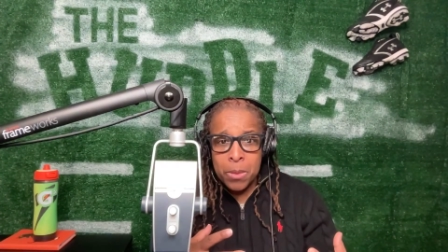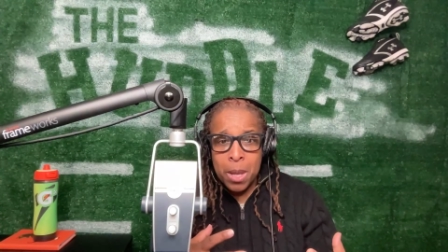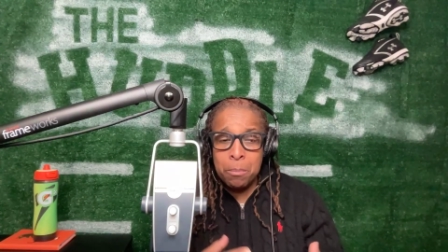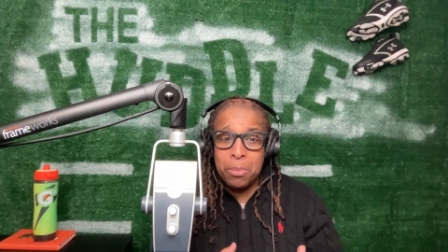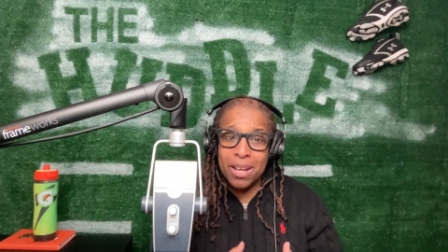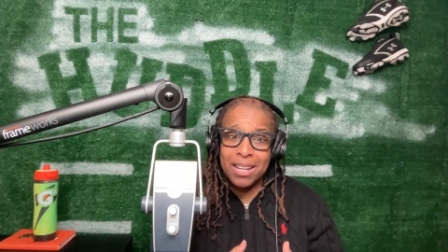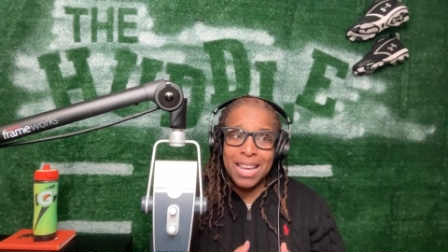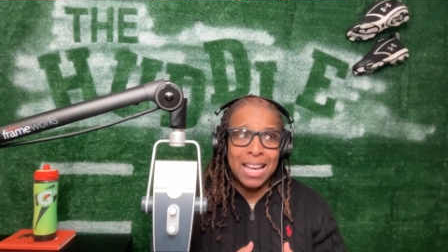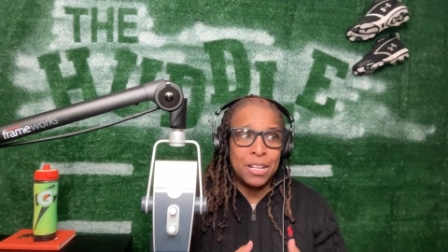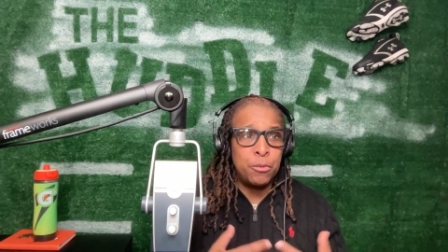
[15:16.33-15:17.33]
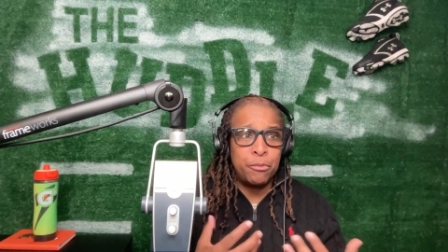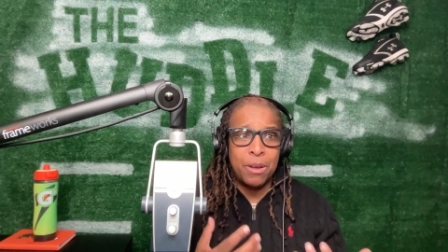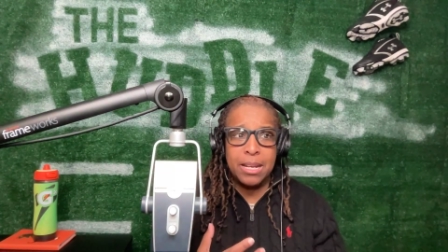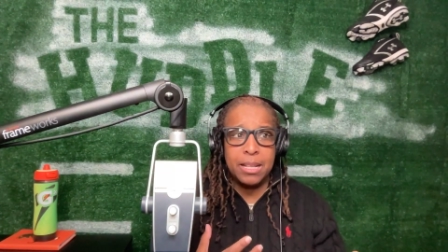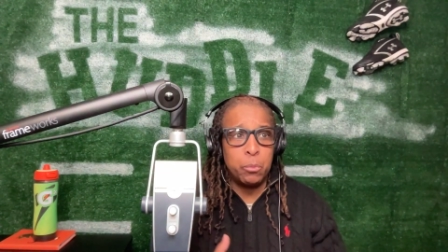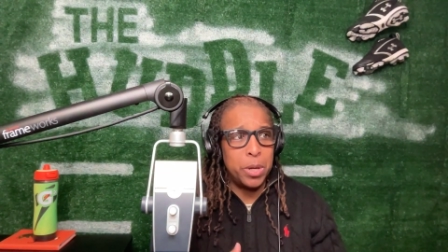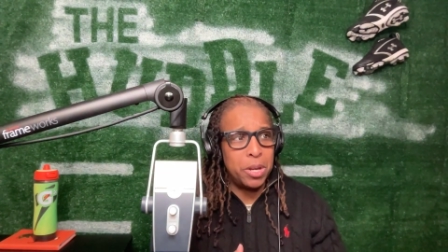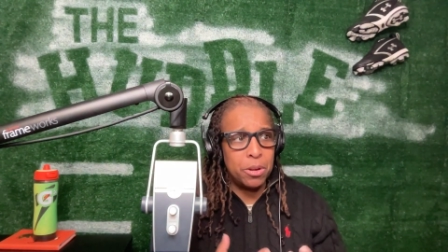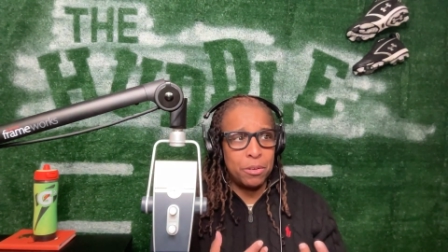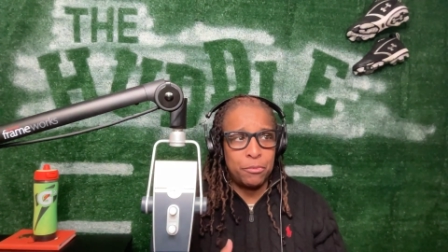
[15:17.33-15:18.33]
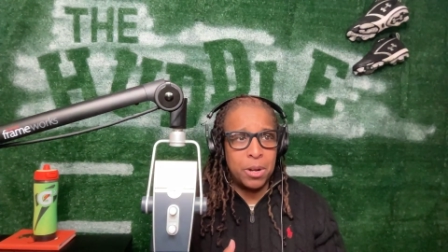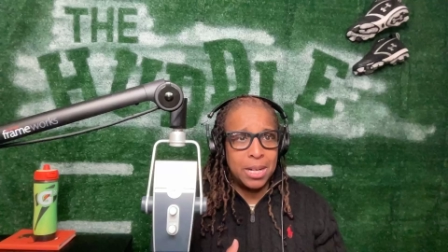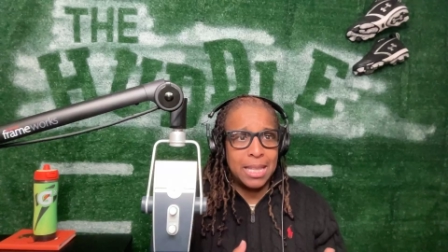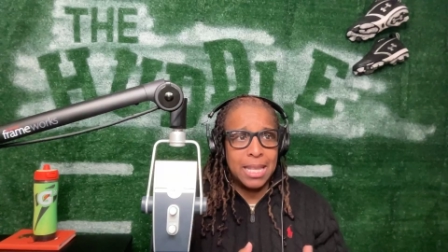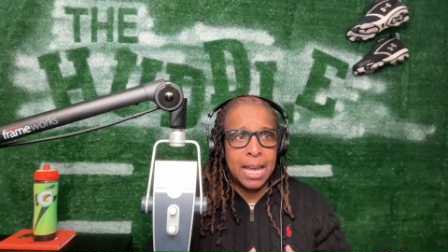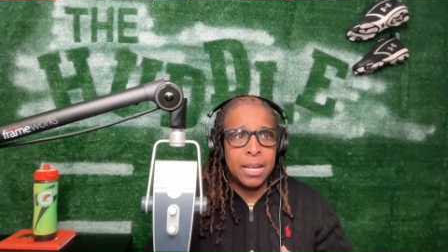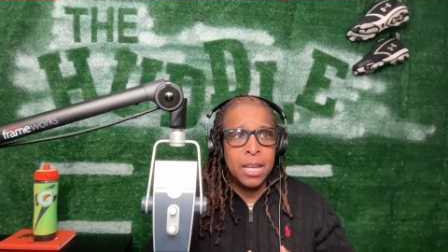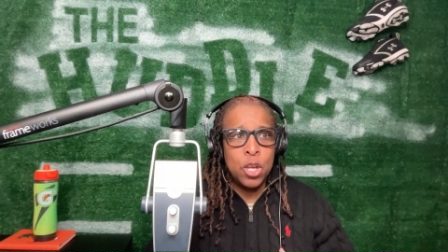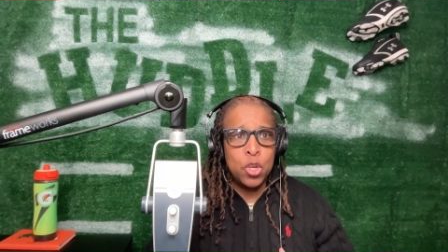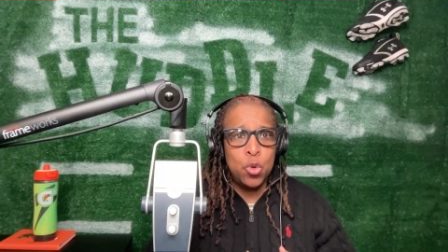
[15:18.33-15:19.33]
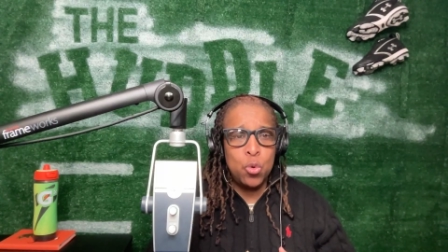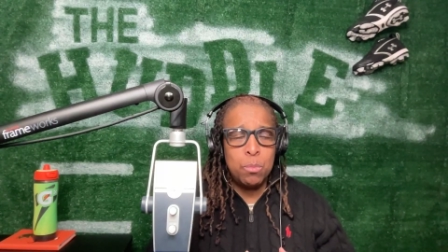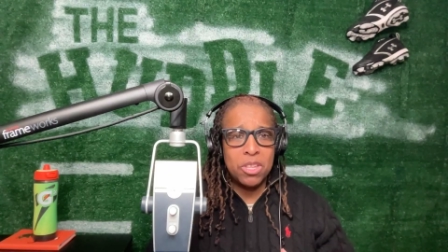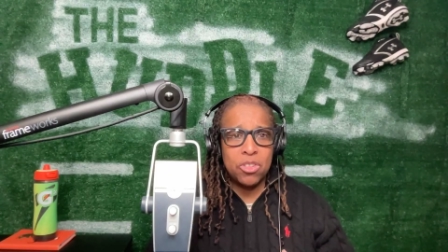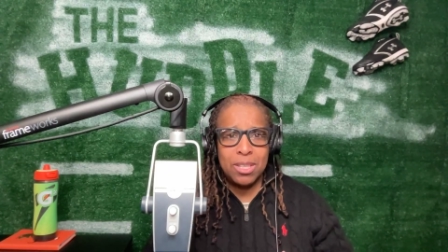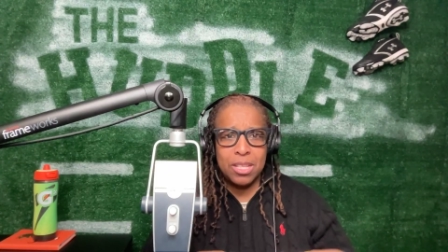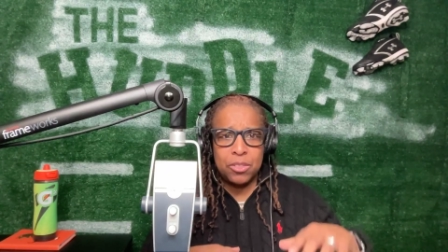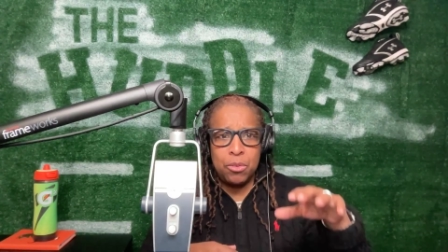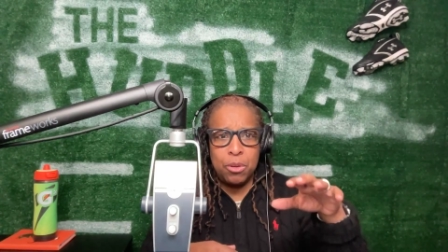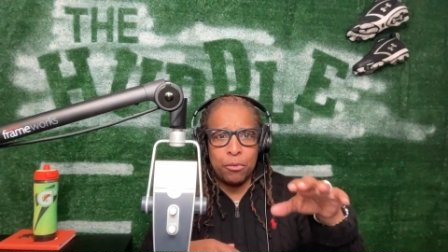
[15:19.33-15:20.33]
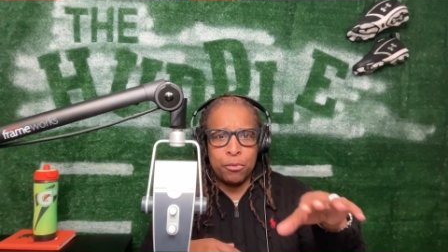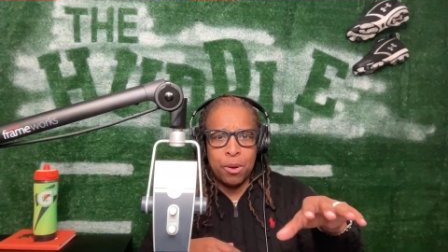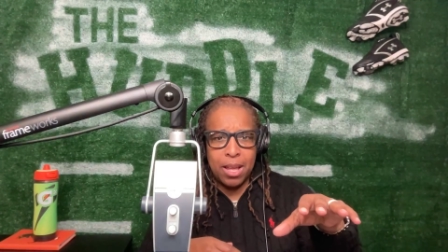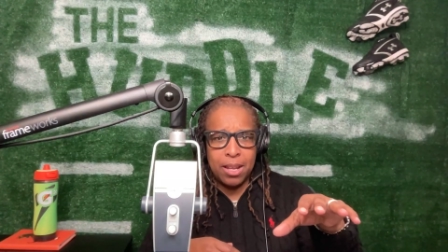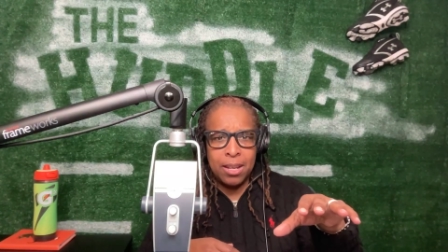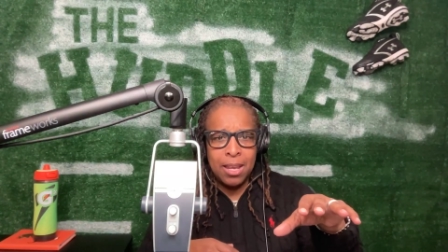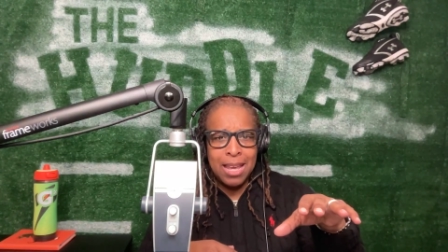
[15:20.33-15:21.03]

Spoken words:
But I do find it weird and funny that you mentioned this to your friend.